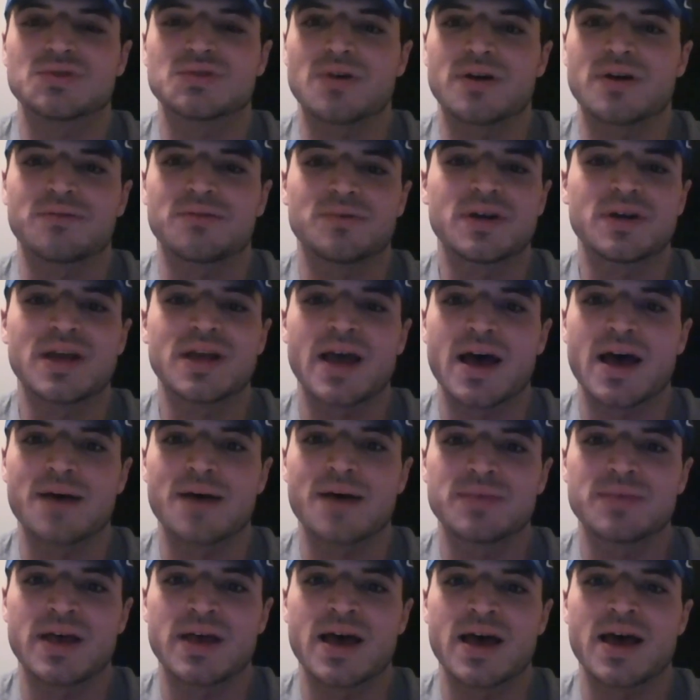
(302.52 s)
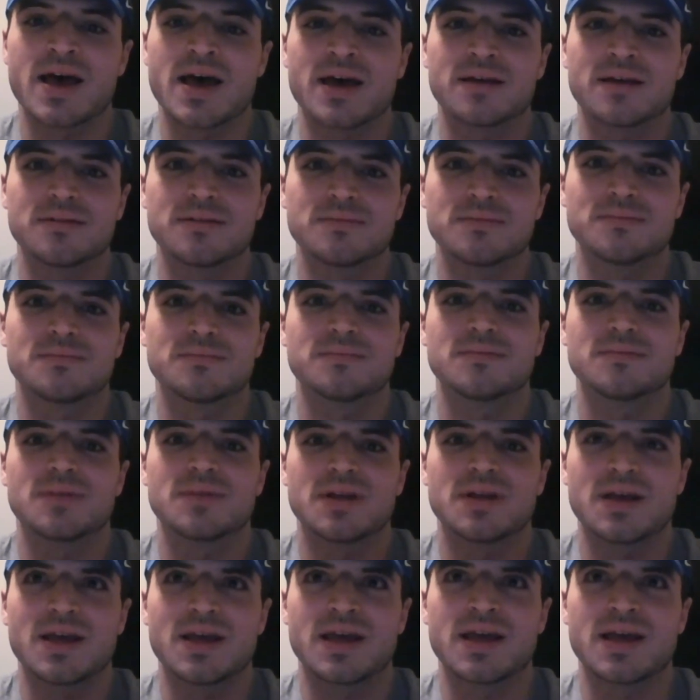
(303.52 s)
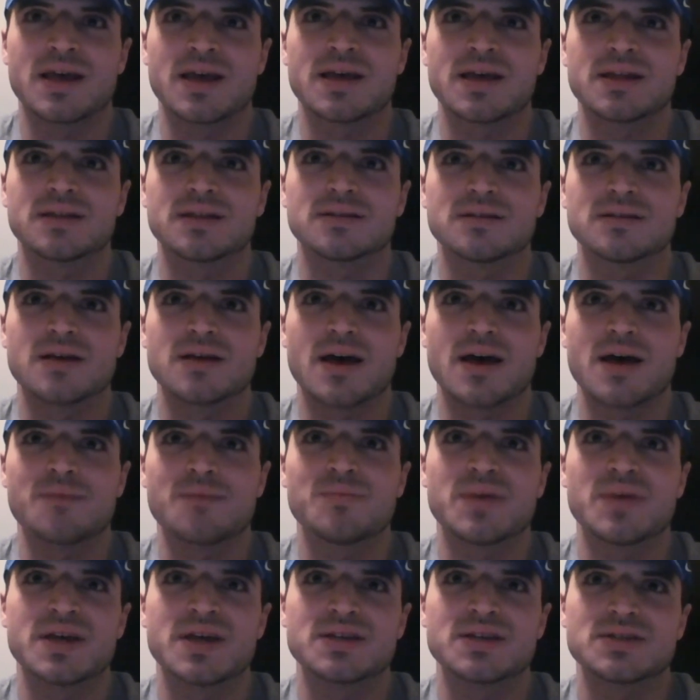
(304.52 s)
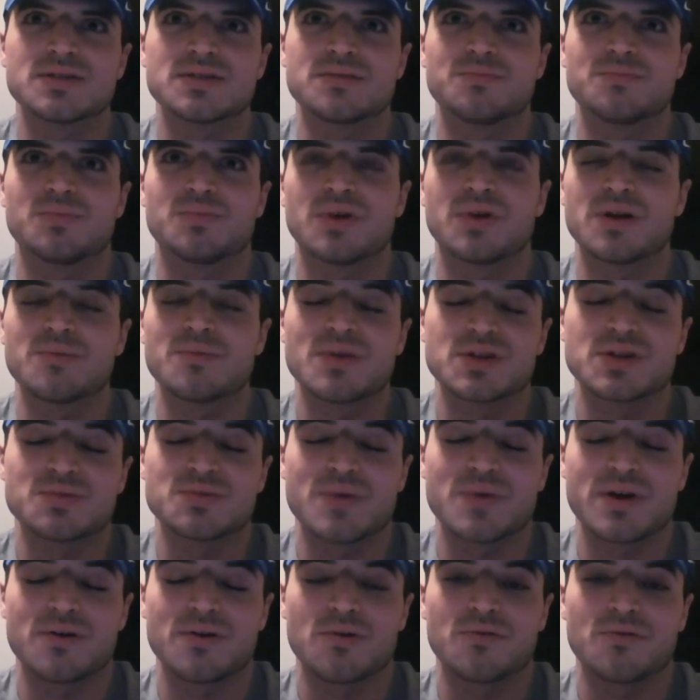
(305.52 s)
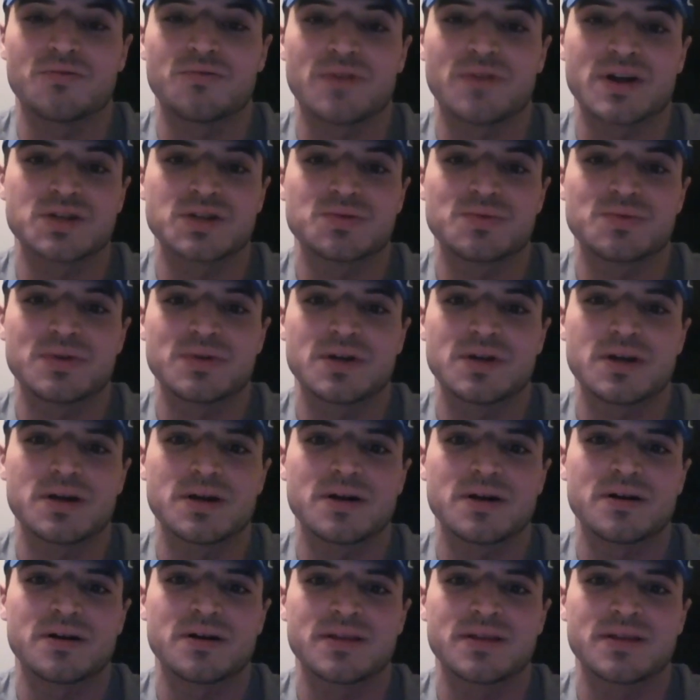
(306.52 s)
I rehabbed that. and I missed pretty much my whole freshman year.